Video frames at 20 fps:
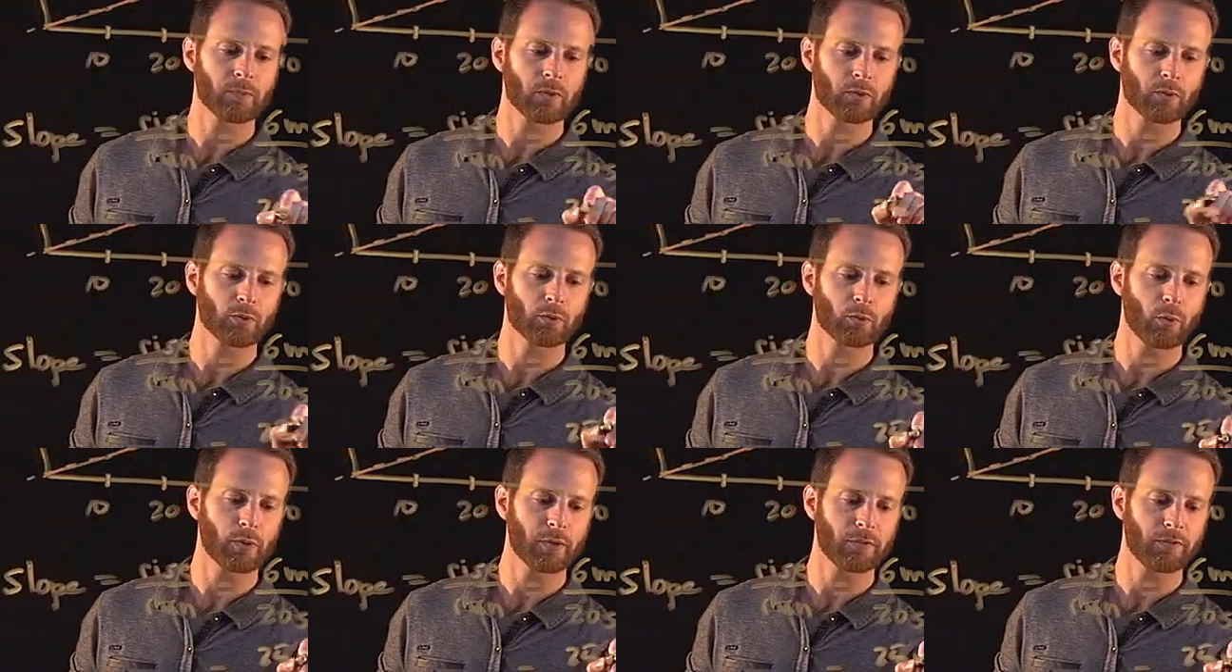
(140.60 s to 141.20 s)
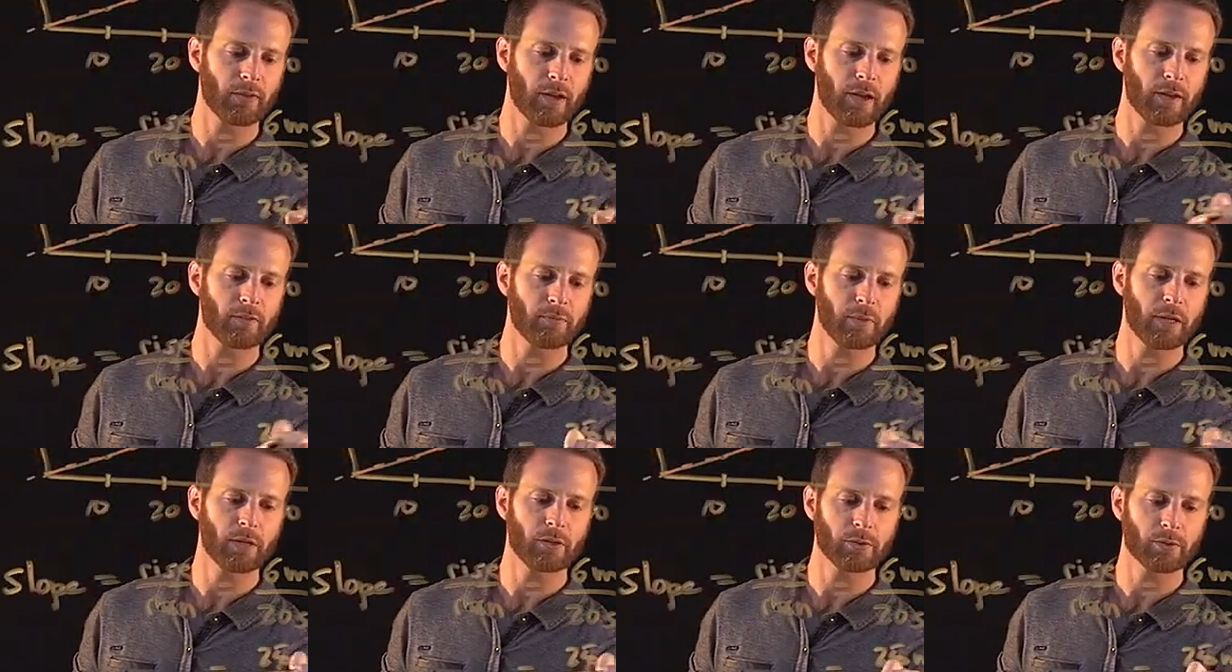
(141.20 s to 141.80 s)
So 25
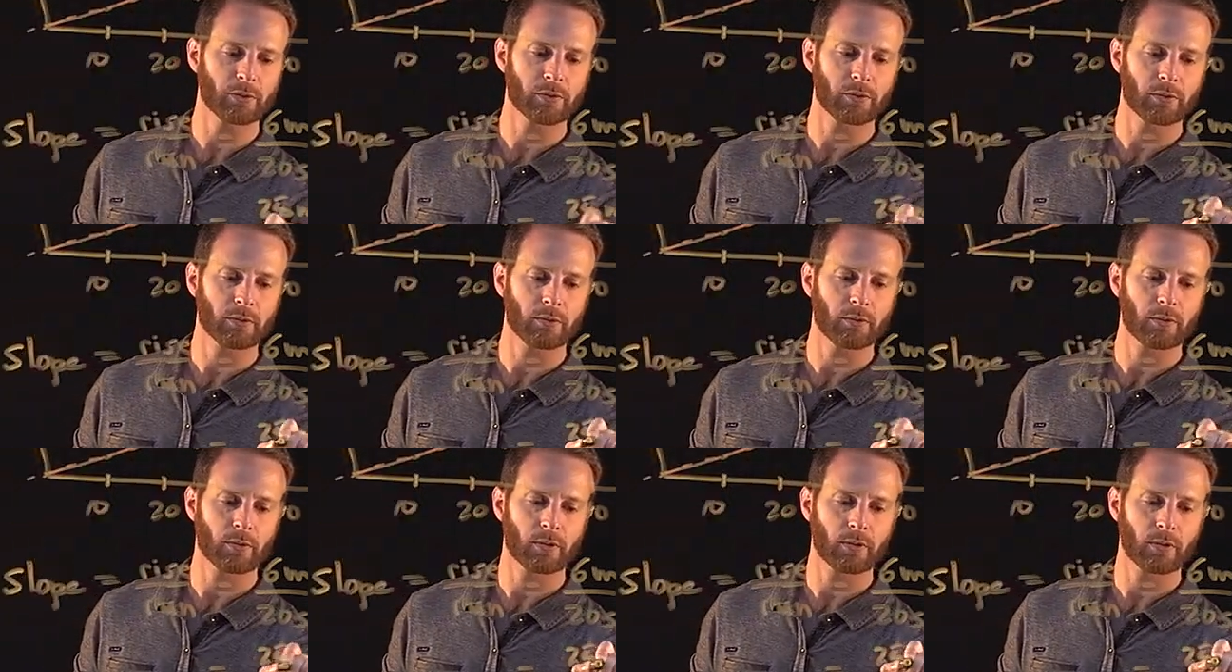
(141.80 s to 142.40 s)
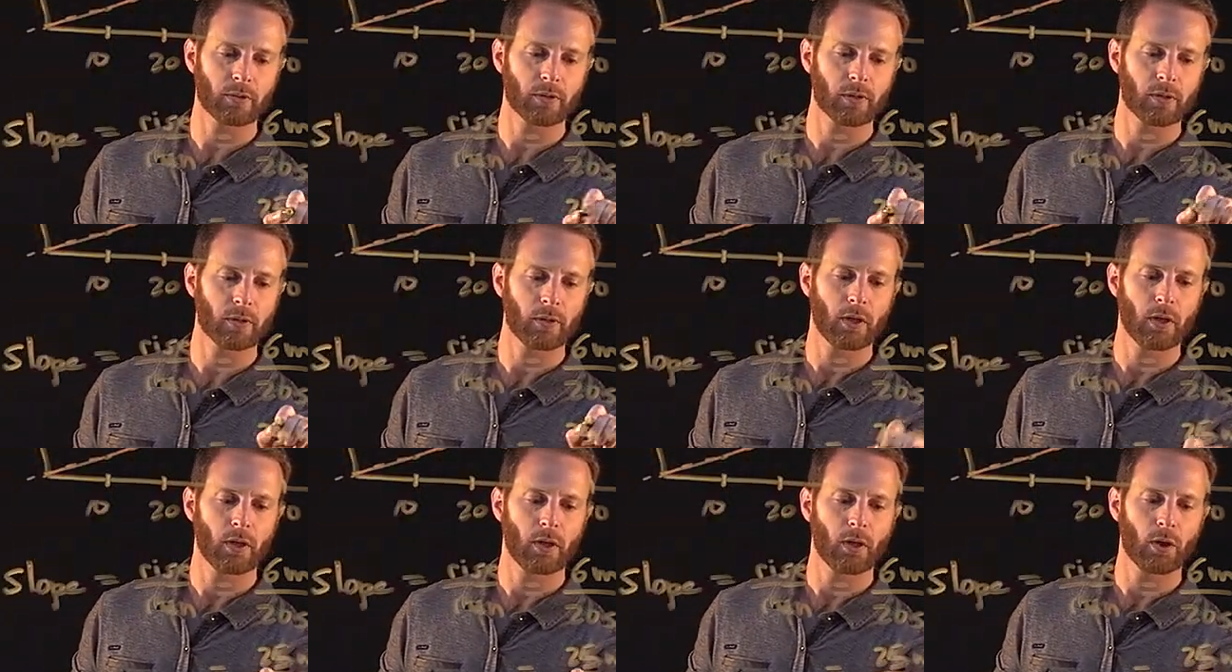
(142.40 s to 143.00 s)
meters
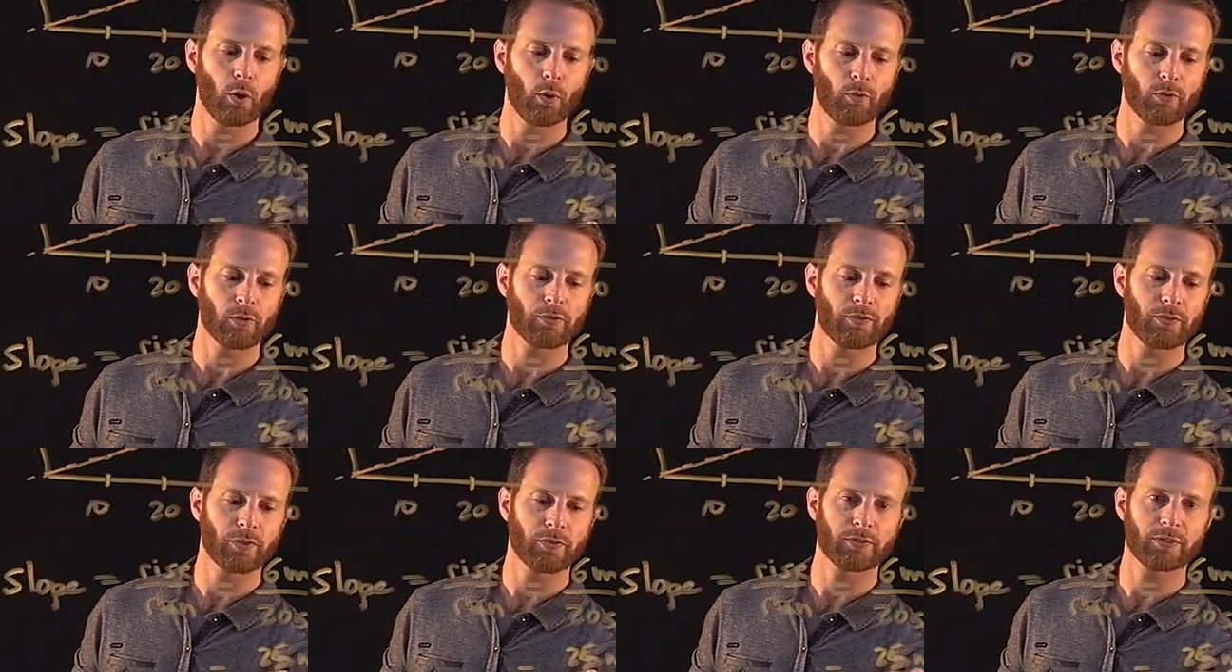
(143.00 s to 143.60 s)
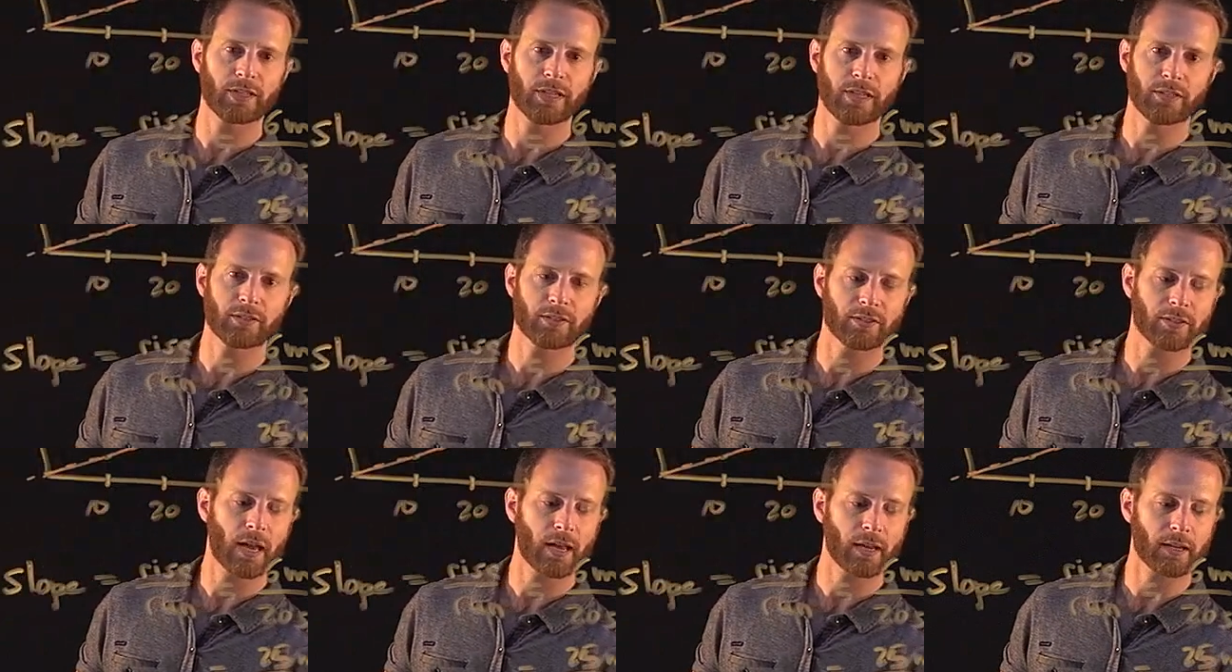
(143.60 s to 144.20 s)
over 15
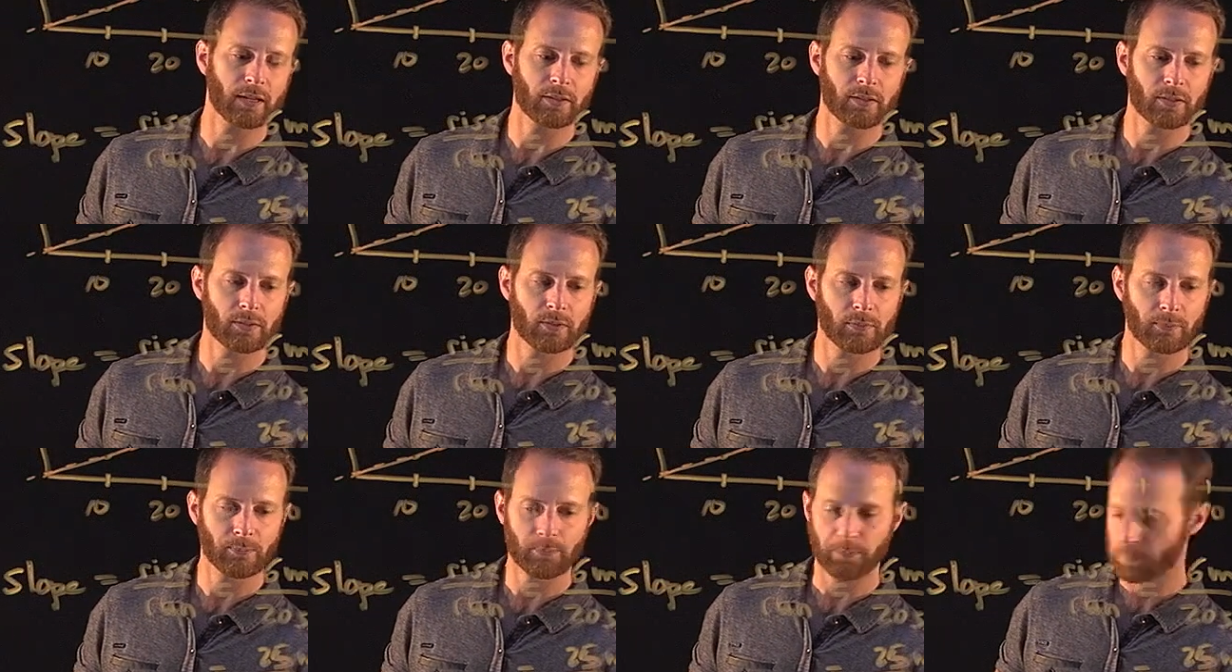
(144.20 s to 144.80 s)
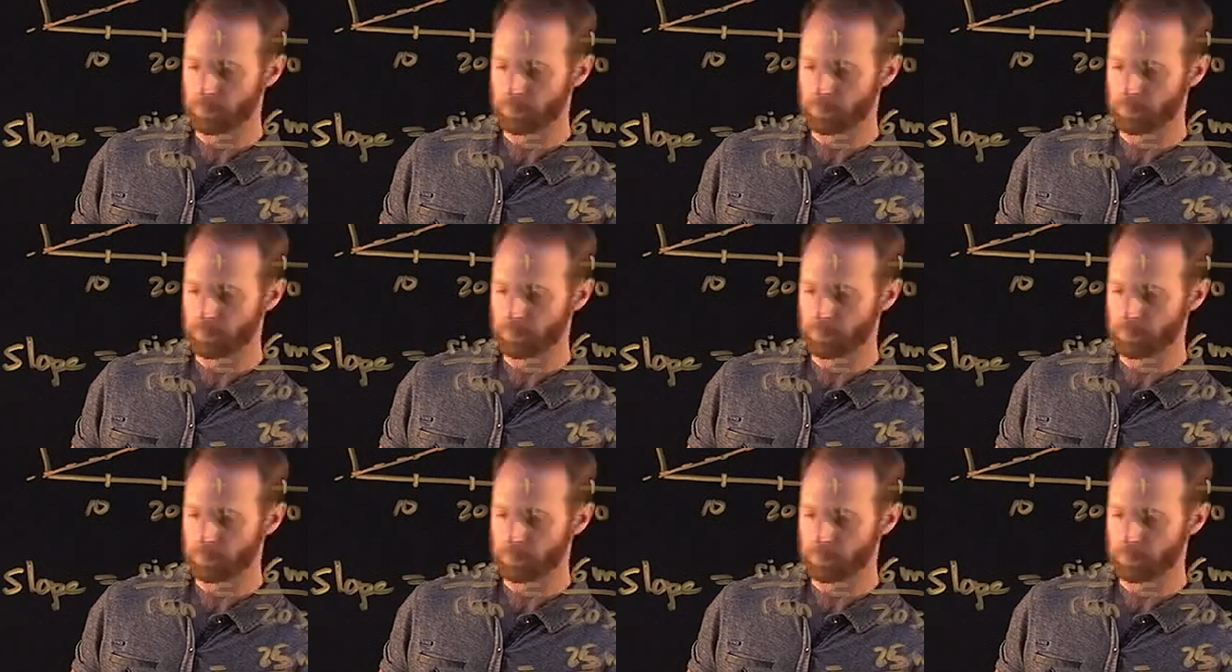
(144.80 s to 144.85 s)
seconds.